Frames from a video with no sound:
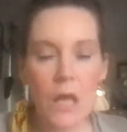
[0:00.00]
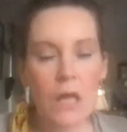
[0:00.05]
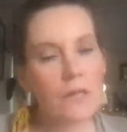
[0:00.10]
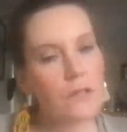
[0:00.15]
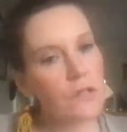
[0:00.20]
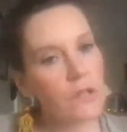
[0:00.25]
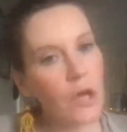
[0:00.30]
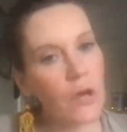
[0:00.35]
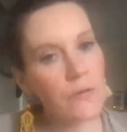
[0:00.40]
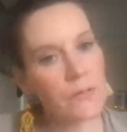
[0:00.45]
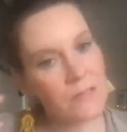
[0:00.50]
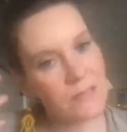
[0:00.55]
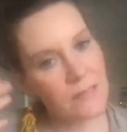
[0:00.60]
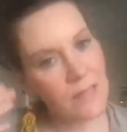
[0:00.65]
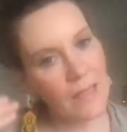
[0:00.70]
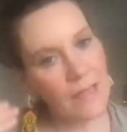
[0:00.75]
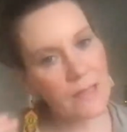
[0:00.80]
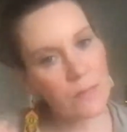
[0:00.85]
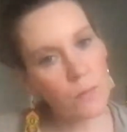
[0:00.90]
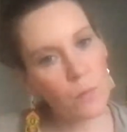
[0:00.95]
So notice that
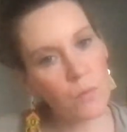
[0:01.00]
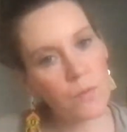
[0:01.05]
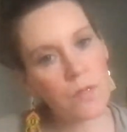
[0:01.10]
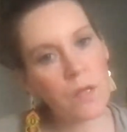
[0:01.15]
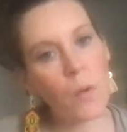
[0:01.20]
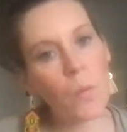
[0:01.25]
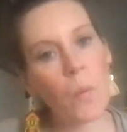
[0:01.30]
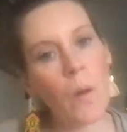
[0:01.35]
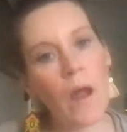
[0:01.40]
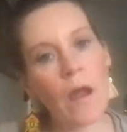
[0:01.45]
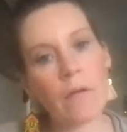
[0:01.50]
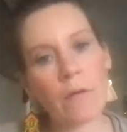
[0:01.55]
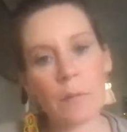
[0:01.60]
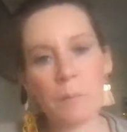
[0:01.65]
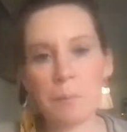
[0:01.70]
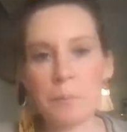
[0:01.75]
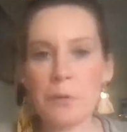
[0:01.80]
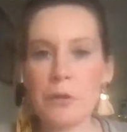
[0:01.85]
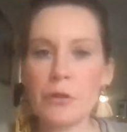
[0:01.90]
he's also wearing